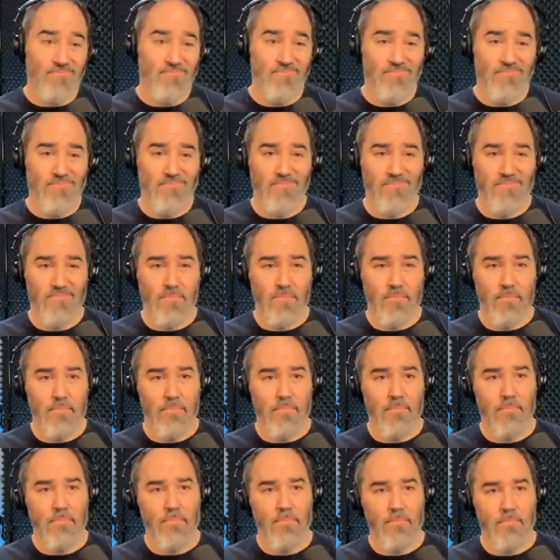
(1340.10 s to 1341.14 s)

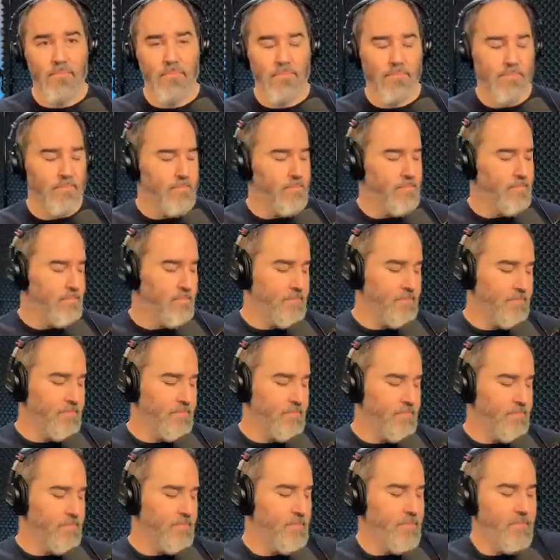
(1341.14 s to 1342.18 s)

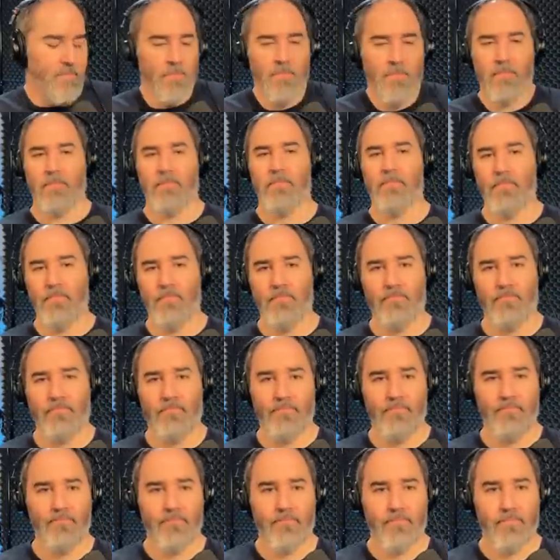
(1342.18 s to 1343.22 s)

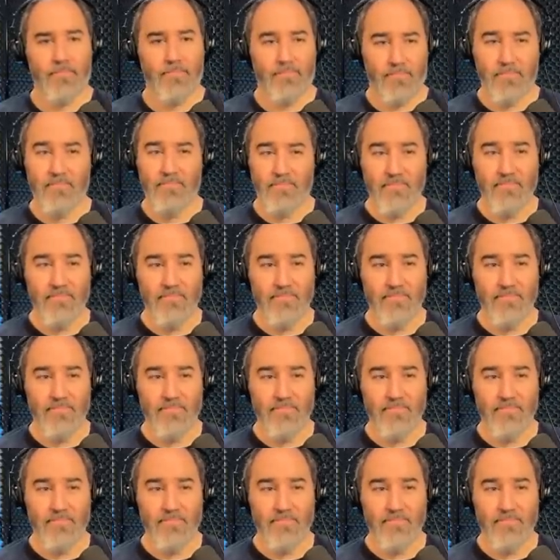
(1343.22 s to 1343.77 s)
This person isn't speaking.